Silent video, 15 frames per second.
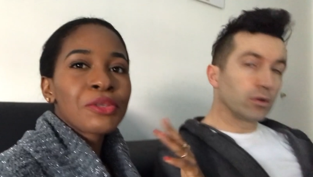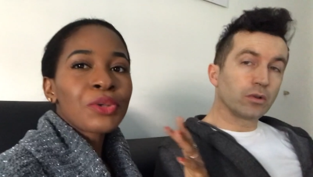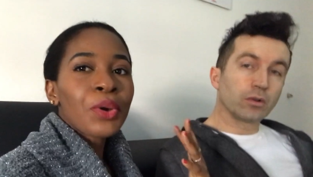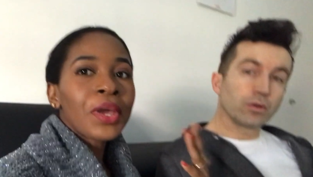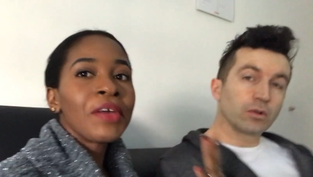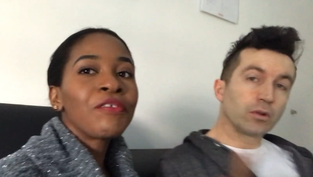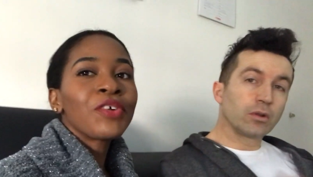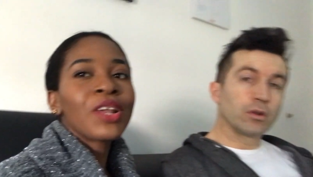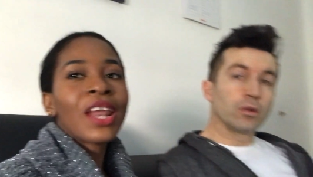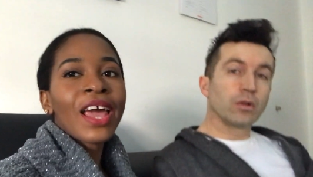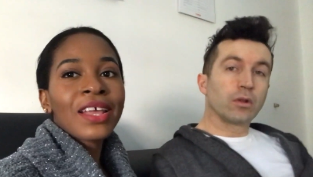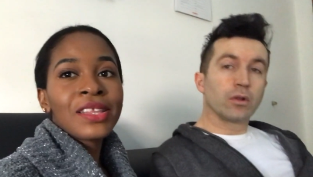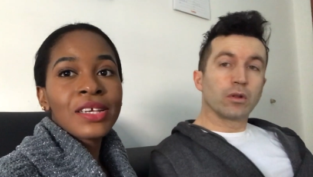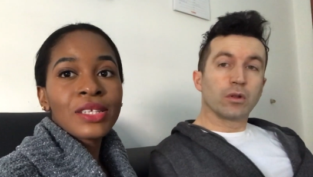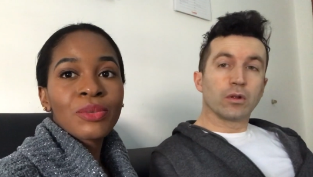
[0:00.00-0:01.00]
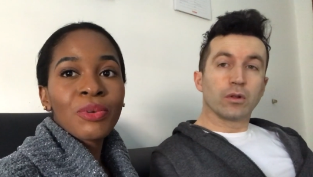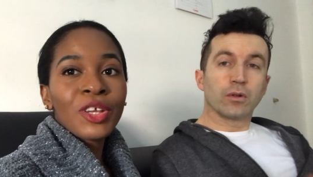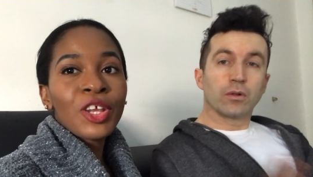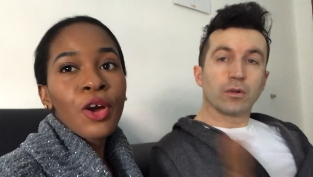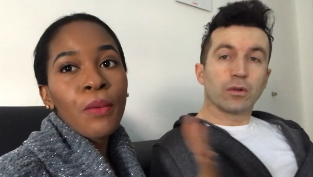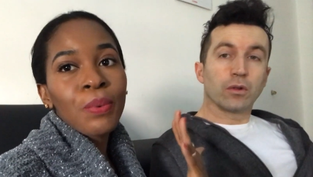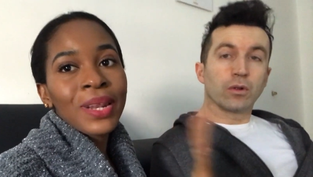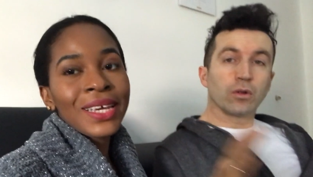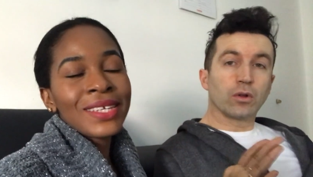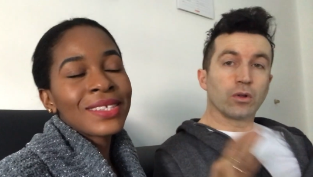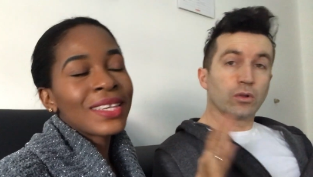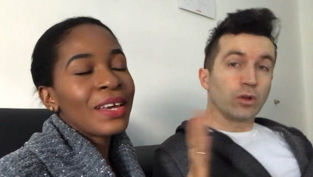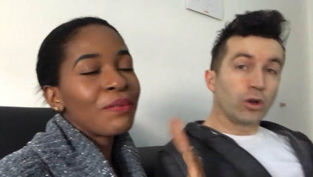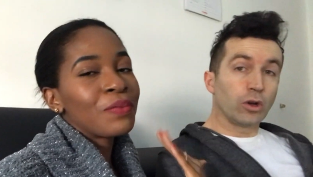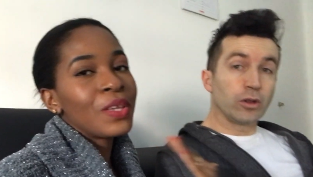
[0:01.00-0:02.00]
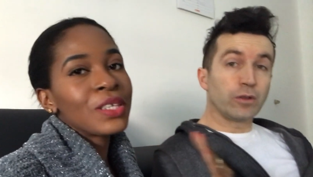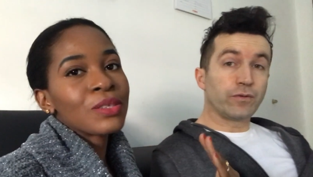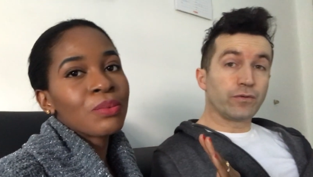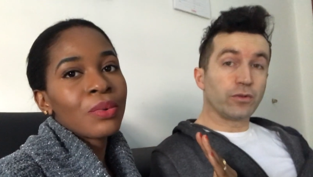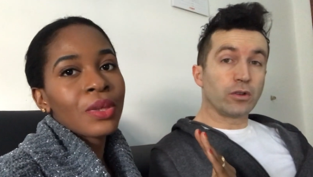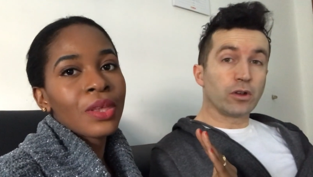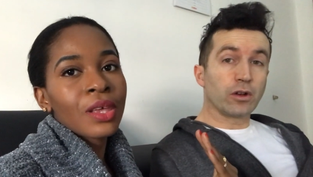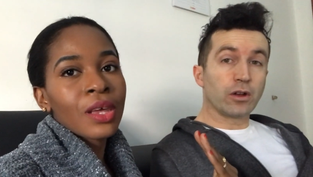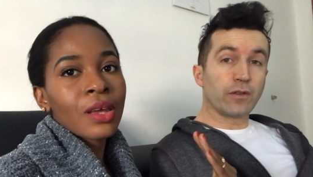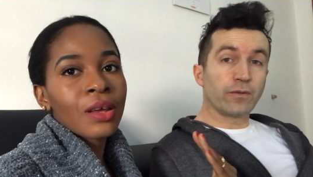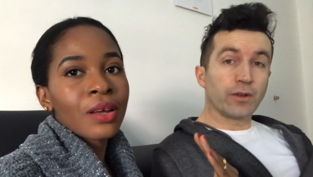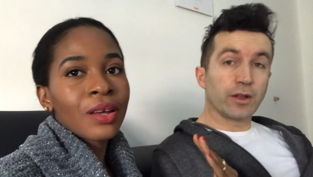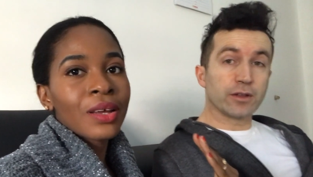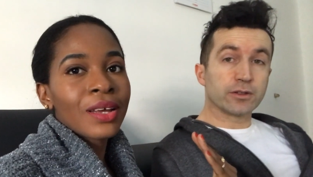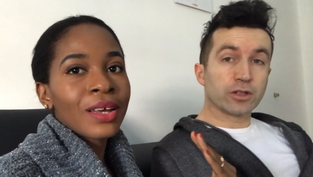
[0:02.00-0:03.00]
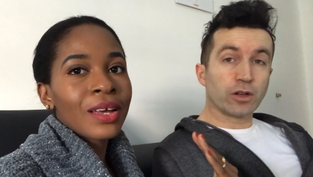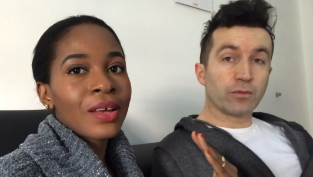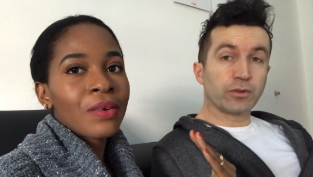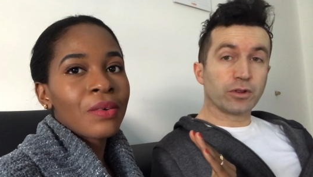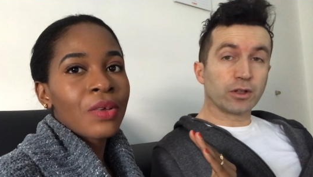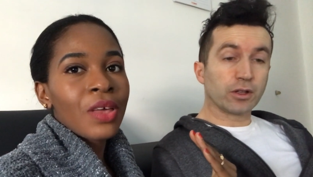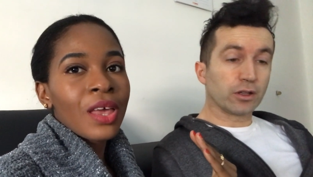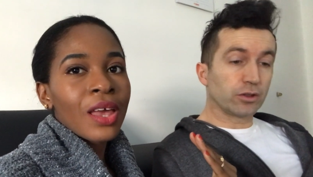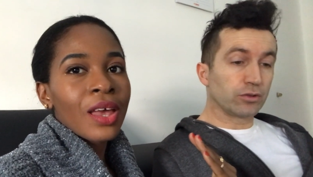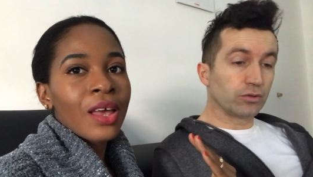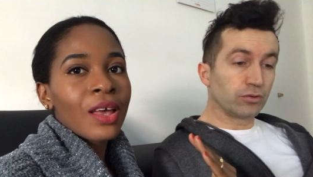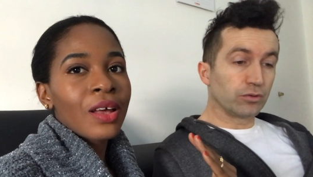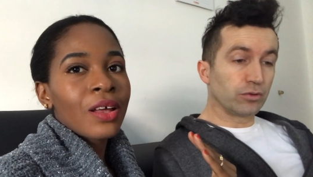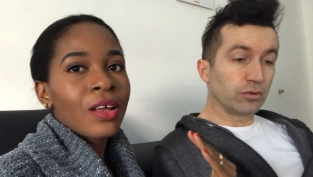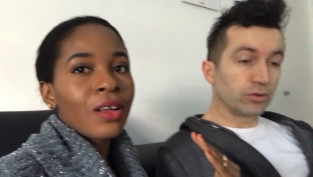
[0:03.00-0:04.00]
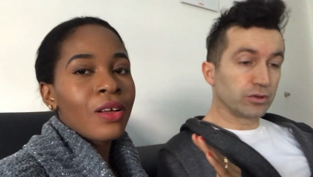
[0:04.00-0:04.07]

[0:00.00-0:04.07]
Speaker 1: So if you like this video, please
Speaker 2: give no, this. If you have uh, something to